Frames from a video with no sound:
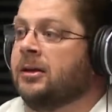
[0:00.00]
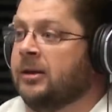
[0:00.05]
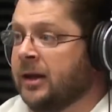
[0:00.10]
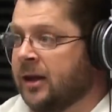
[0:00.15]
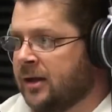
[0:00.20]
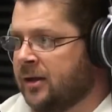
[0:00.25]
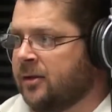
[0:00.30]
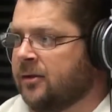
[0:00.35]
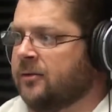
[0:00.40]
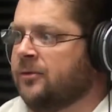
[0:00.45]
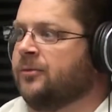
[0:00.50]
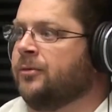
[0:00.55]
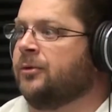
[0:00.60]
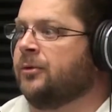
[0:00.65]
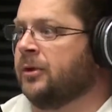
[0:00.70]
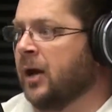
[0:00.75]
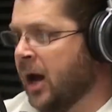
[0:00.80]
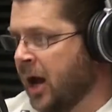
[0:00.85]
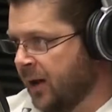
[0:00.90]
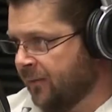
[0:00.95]

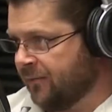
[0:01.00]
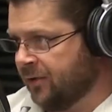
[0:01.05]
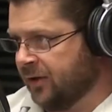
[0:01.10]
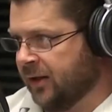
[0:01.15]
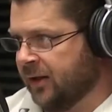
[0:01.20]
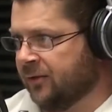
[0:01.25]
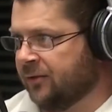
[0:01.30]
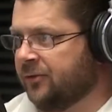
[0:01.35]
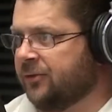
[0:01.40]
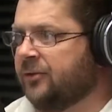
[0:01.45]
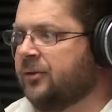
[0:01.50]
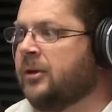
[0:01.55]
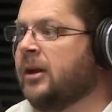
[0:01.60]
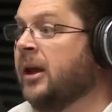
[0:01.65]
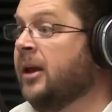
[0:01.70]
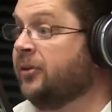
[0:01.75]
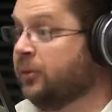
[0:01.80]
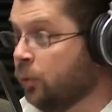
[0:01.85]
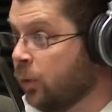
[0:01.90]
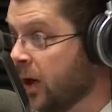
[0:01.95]
give confidence,
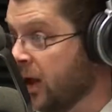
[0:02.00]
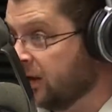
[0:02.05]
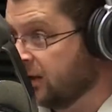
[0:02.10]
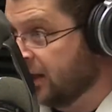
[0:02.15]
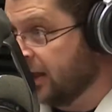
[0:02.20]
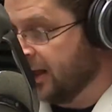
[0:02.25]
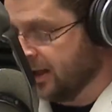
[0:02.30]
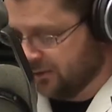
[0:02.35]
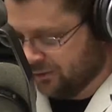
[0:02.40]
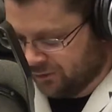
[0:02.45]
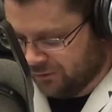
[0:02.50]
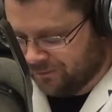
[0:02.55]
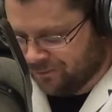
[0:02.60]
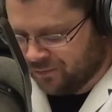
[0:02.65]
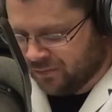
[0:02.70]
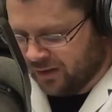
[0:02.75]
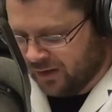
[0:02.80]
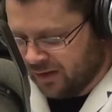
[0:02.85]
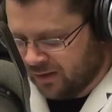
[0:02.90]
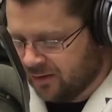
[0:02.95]
as well as
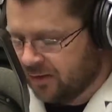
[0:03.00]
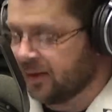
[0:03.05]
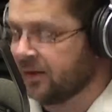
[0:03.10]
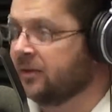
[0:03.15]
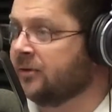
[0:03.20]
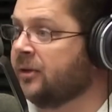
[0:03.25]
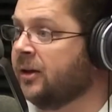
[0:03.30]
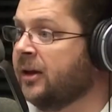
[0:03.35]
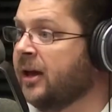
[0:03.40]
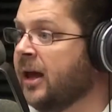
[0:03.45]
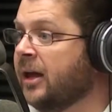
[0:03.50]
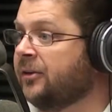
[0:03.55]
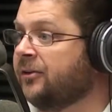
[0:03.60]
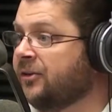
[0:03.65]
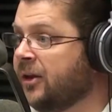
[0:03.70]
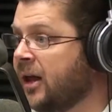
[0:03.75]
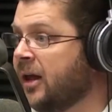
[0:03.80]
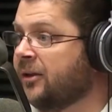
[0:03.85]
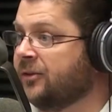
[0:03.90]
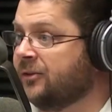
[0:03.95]
the
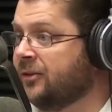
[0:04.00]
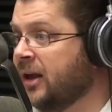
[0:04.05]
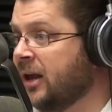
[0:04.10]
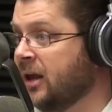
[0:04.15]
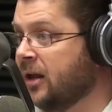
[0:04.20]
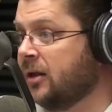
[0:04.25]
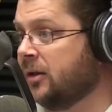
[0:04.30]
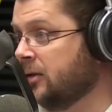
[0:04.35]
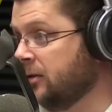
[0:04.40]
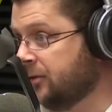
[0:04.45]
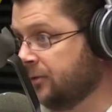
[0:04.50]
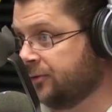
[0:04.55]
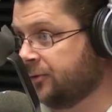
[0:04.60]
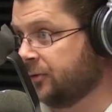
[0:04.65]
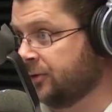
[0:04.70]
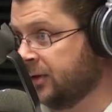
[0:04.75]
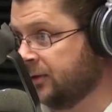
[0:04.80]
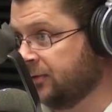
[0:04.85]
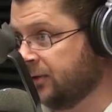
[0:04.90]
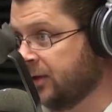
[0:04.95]
SSL
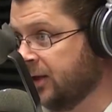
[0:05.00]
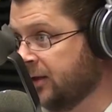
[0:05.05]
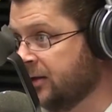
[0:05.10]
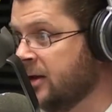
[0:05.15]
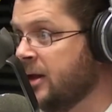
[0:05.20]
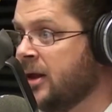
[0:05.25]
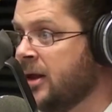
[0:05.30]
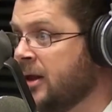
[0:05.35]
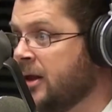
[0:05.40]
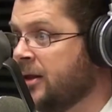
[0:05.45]
certificate